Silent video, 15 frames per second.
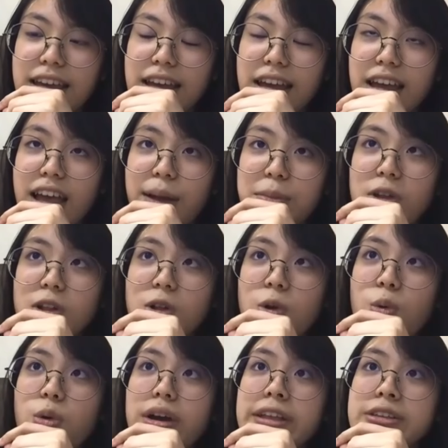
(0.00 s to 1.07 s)
I'm not
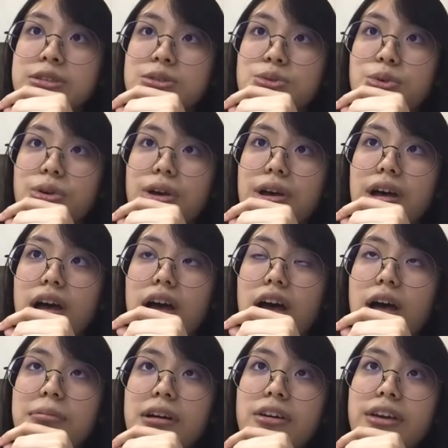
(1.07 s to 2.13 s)
quite sure
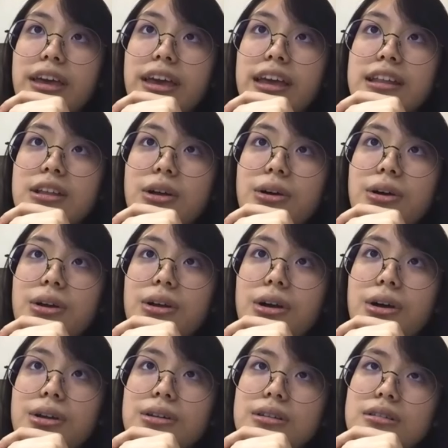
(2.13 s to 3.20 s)
about it
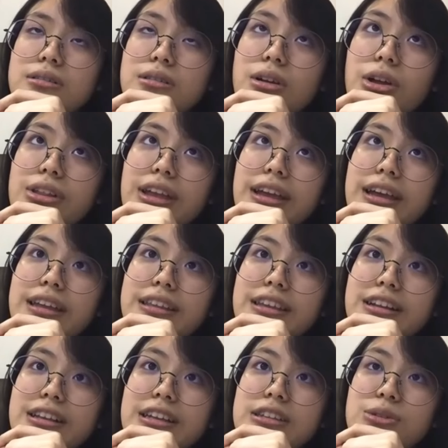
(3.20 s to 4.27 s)
on a
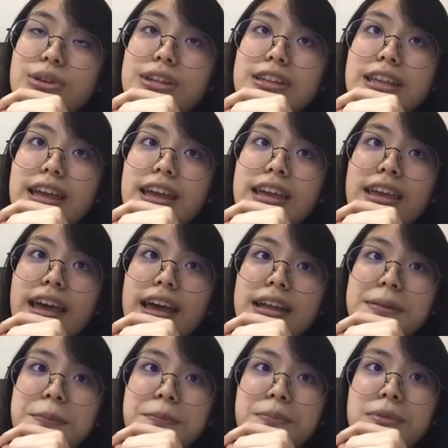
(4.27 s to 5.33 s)
degree during the day and
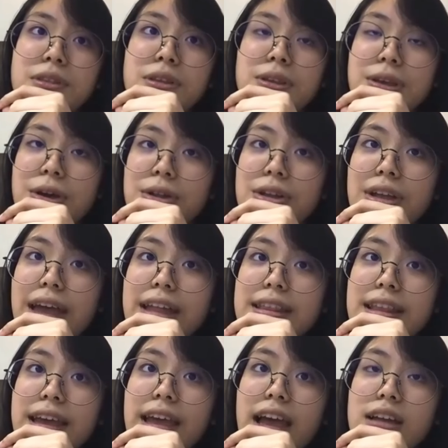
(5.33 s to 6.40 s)
colder at night, I